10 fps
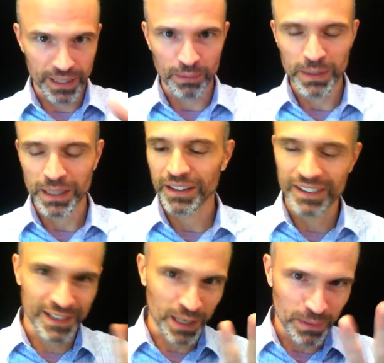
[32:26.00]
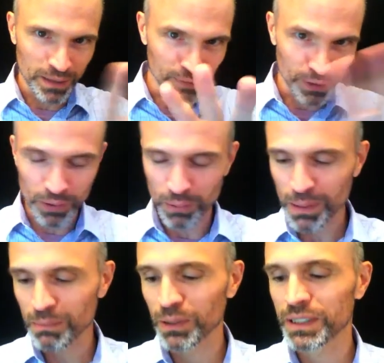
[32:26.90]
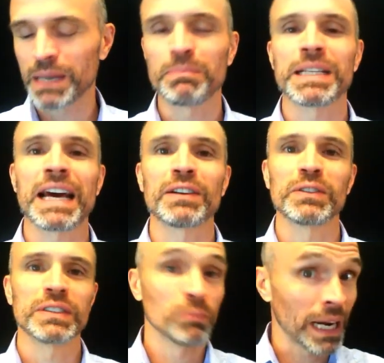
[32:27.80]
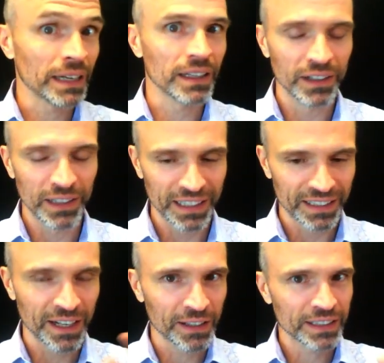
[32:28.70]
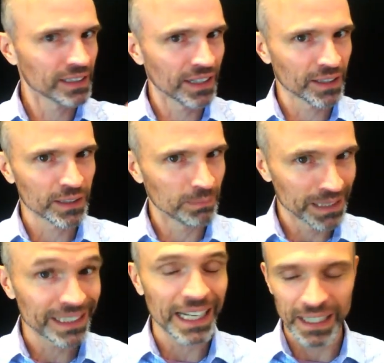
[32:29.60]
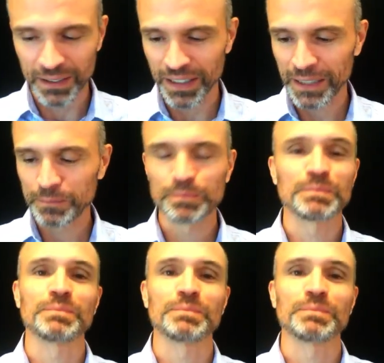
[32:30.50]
Tell me if you know people who say potatoes regularly, not as a mistake, right?